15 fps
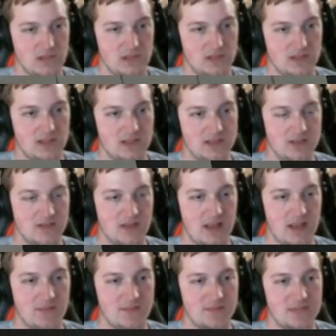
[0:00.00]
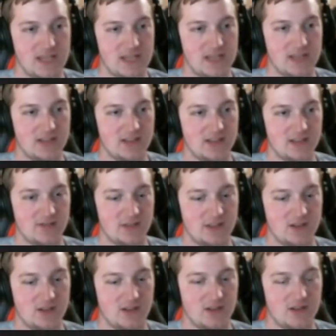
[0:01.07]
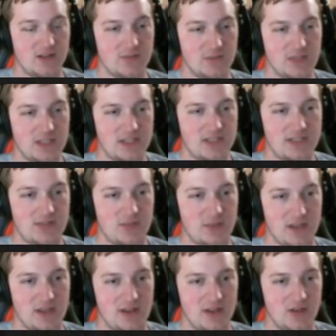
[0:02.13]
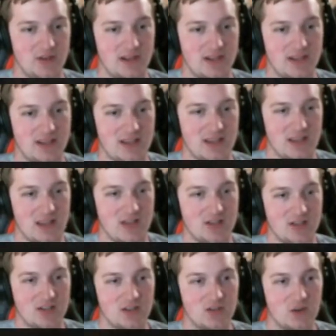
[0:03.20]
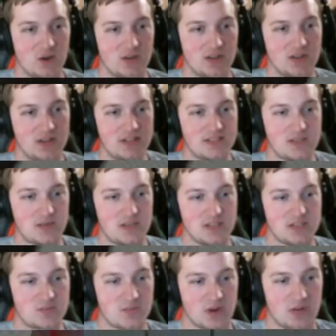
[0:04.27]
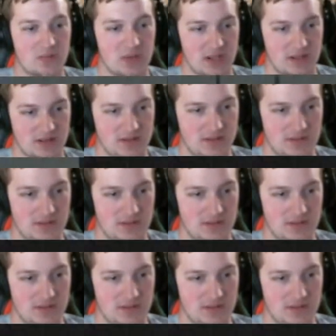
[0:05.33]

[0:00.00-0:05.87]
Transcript: okay, so I'm taking a little bit longer than we need to be already. Good lord, there needs to be a sprint button.